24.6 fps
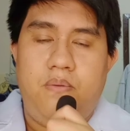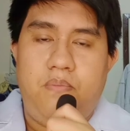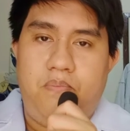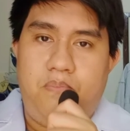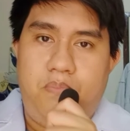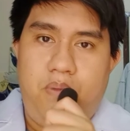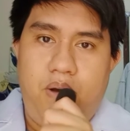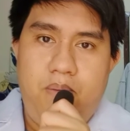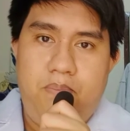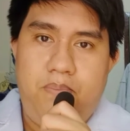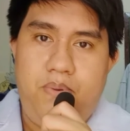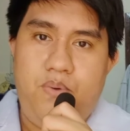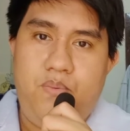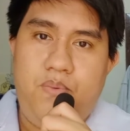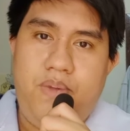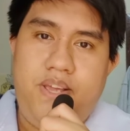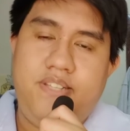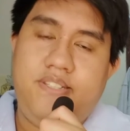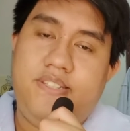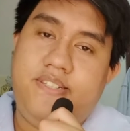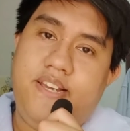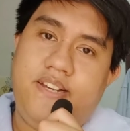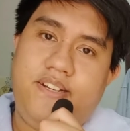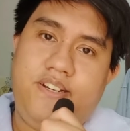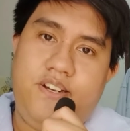Proper
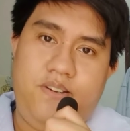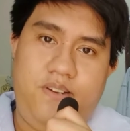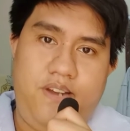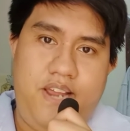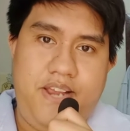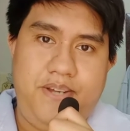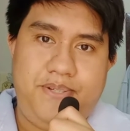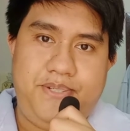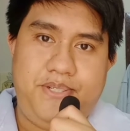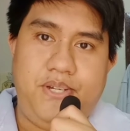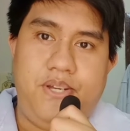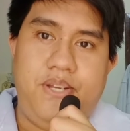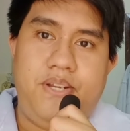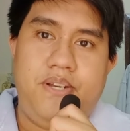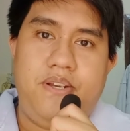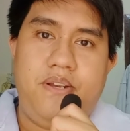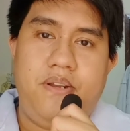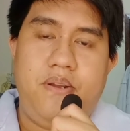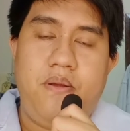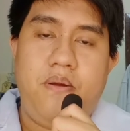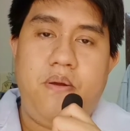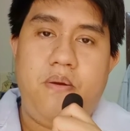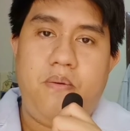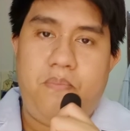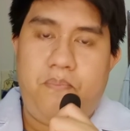waste segregation.
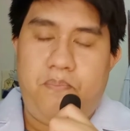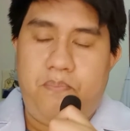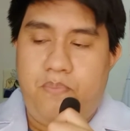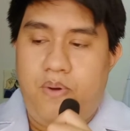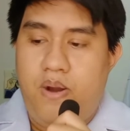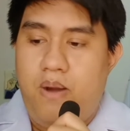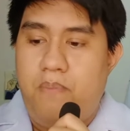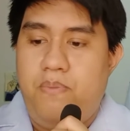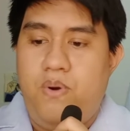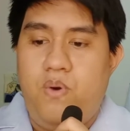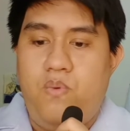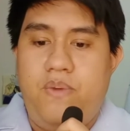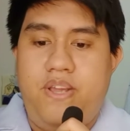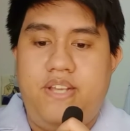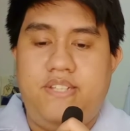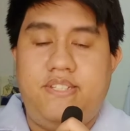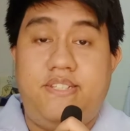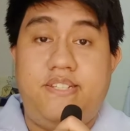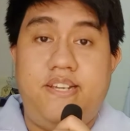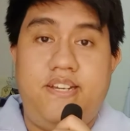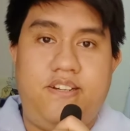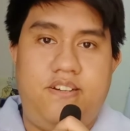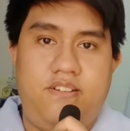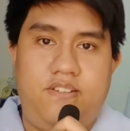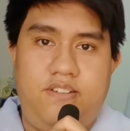Proper waste
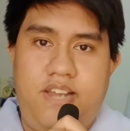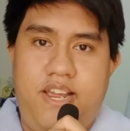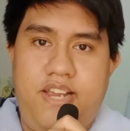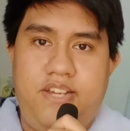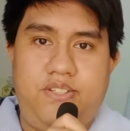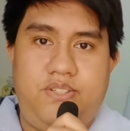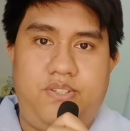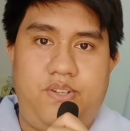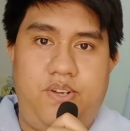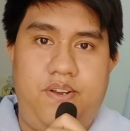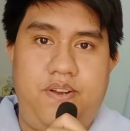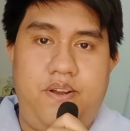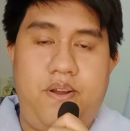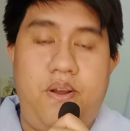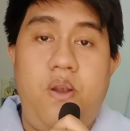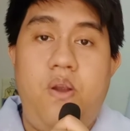segregation